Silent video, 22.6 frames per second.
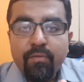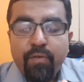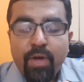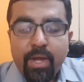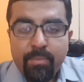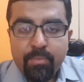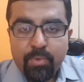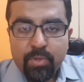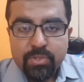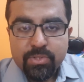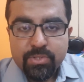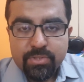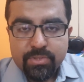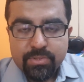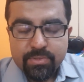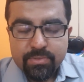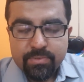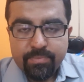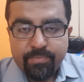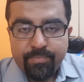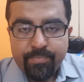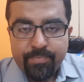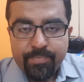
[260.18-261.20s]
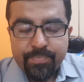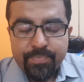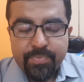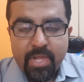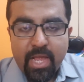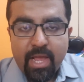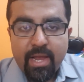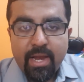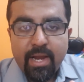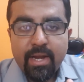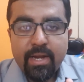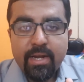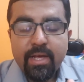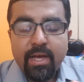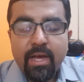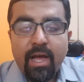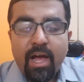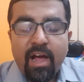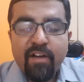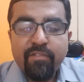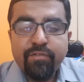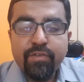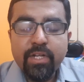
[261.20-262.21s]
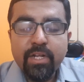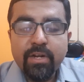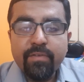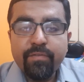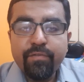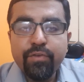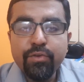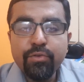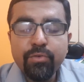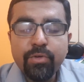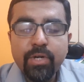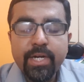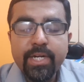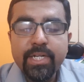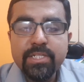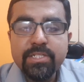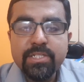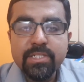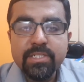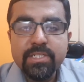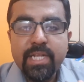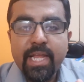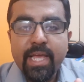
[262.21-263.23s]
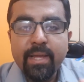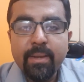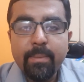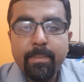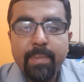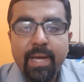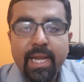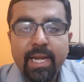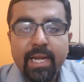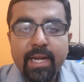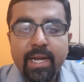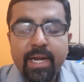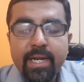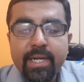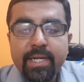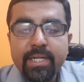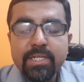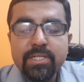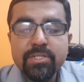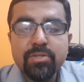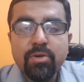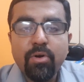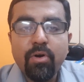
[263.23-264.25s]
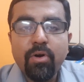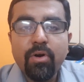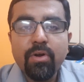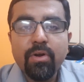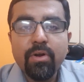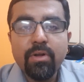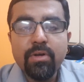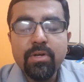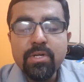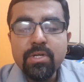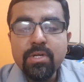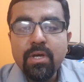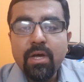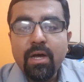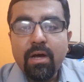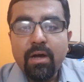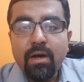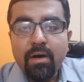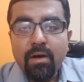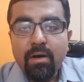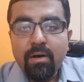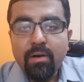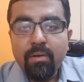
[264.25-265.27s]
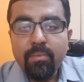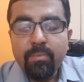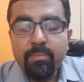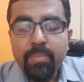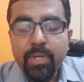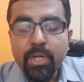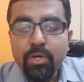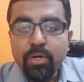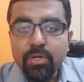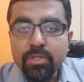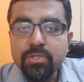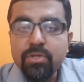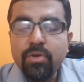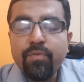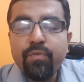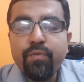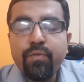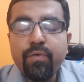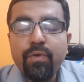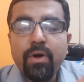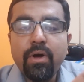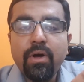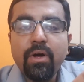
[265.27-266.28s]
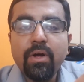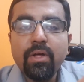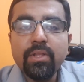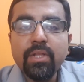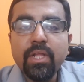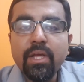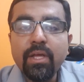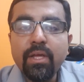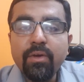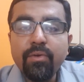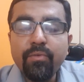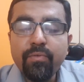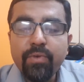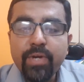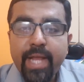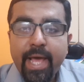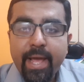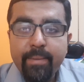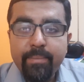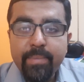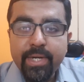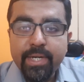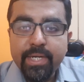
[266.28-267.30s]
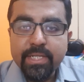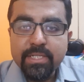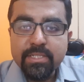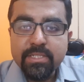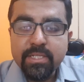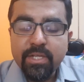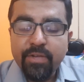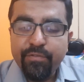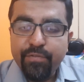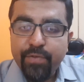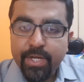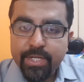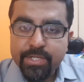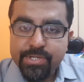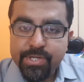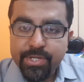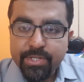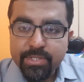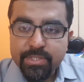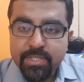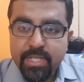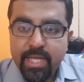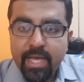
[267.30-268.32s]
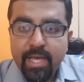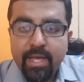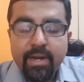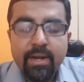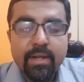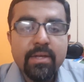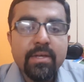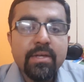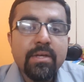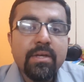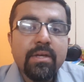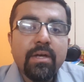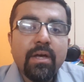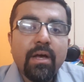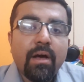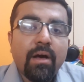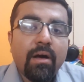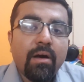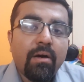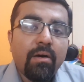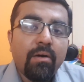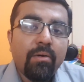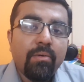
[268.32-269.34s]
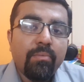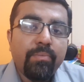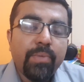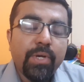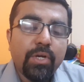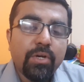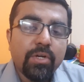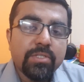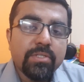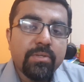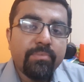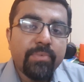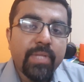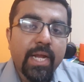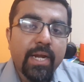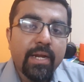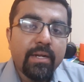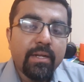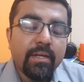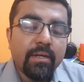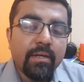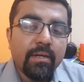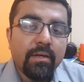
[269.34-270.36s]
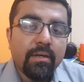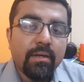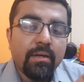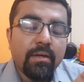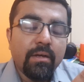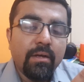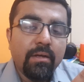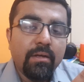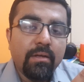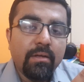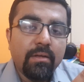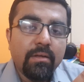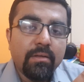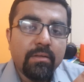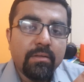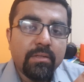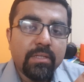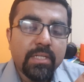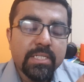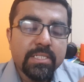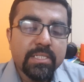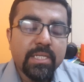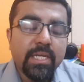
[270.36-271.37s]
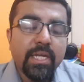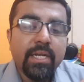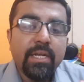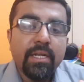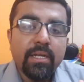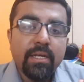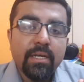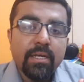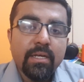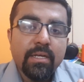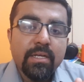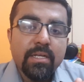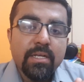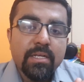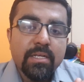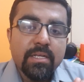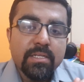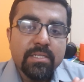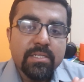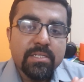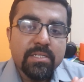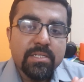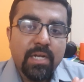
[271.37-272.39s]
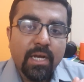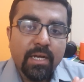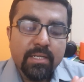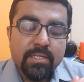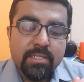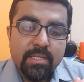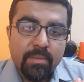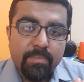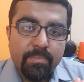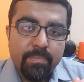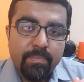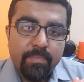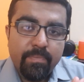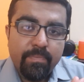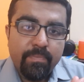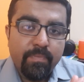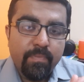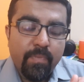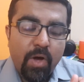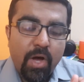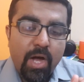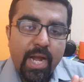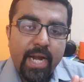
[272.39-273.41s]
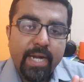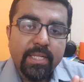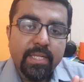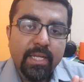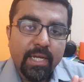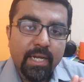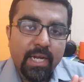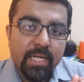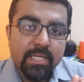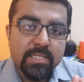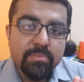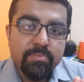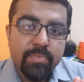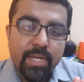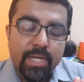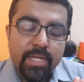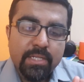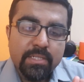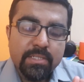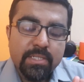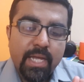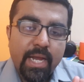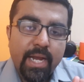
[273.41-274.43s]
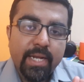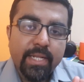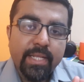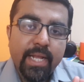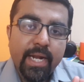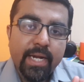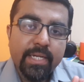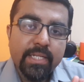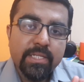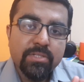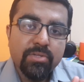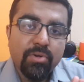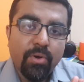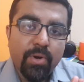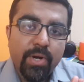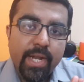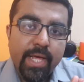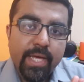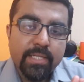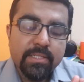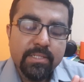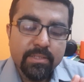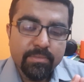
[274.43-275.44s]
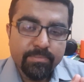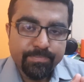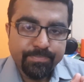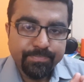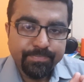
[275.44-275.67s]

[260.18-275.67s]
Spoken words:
phimosis, and after a few conditions like balanitis or because of the diabetes infection is there, because of that the skin stucks up at the glans penis, and that is called as